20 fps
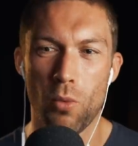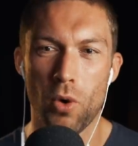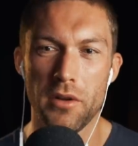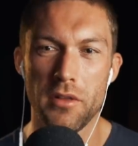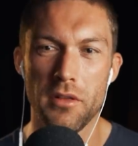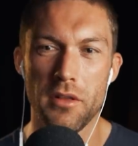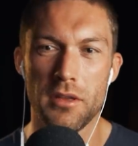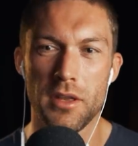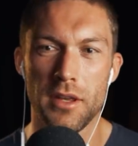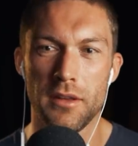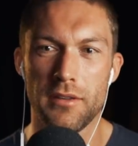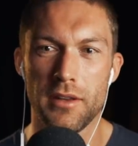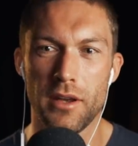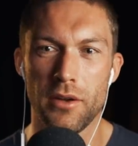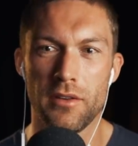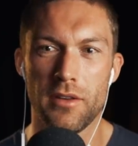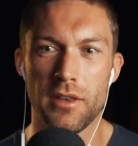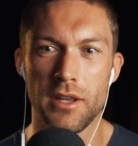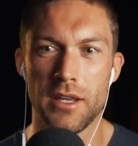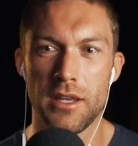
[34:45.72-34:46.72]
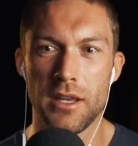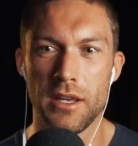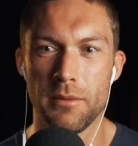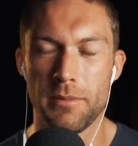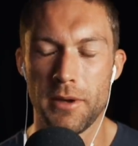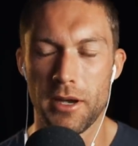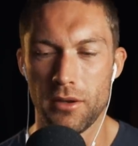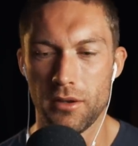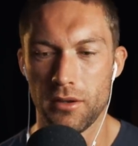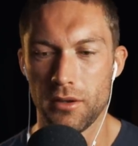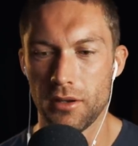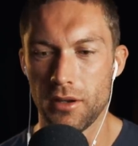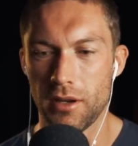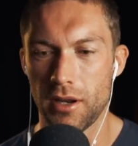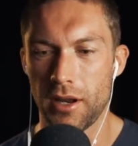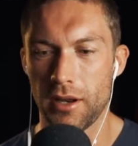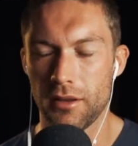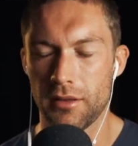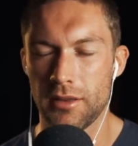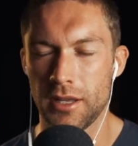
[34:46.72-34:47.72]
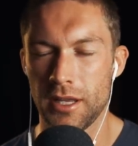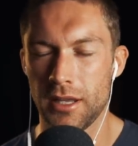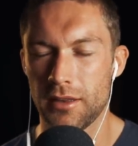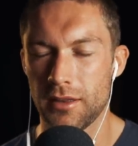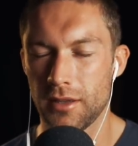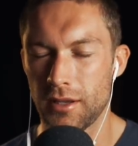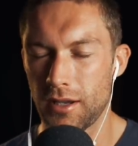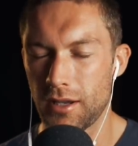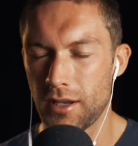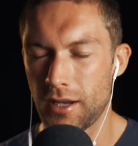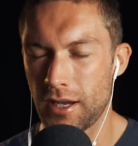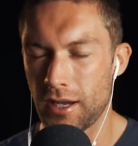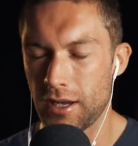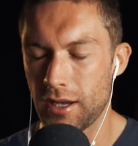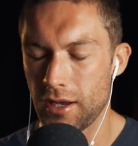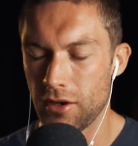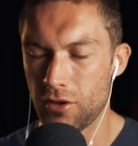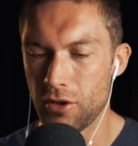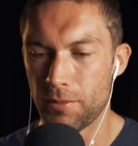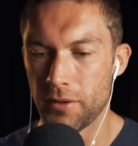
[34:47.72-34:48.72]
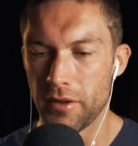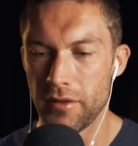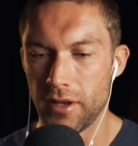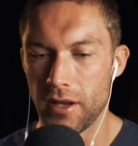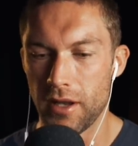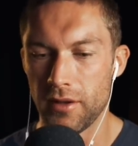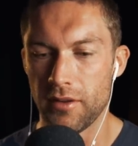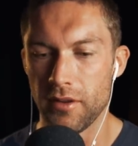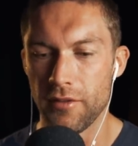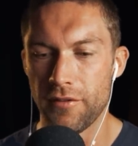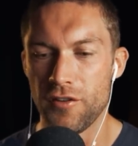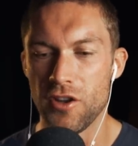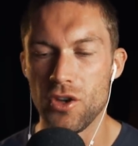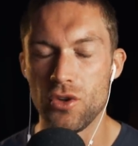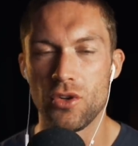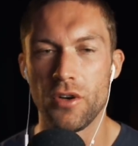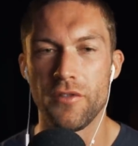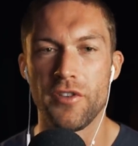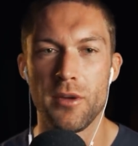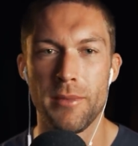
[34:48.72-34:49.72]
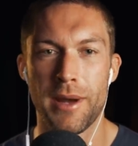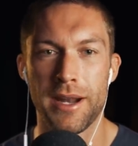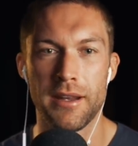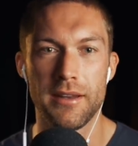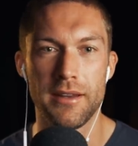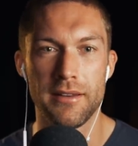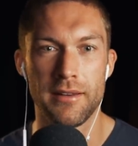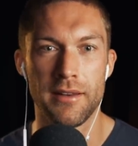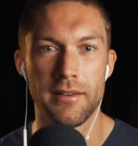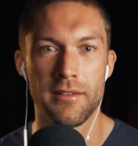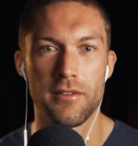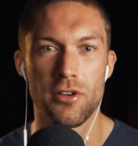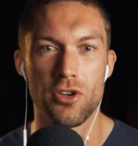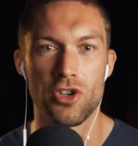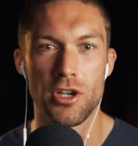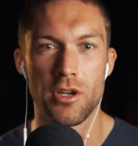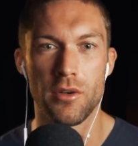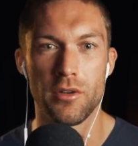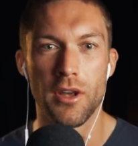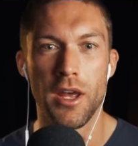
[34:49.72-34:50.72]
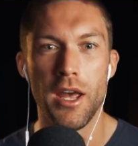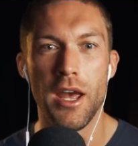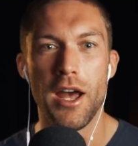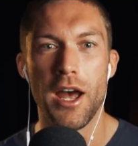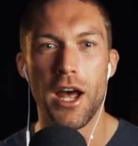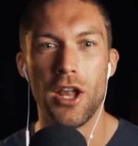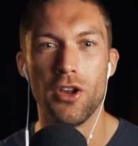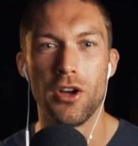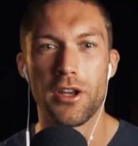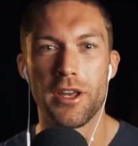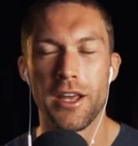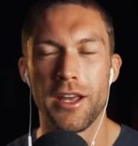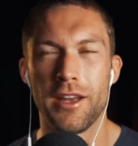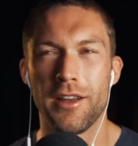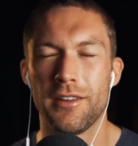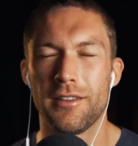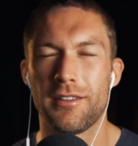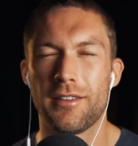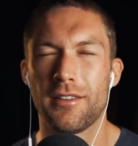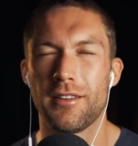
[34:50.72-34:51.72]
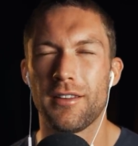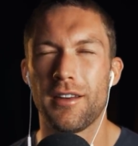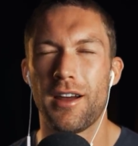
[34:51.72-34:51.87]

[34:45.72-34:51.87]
of the things that I was thinking about. I think that a couple other guys at the Future of Humanities Institute are looking at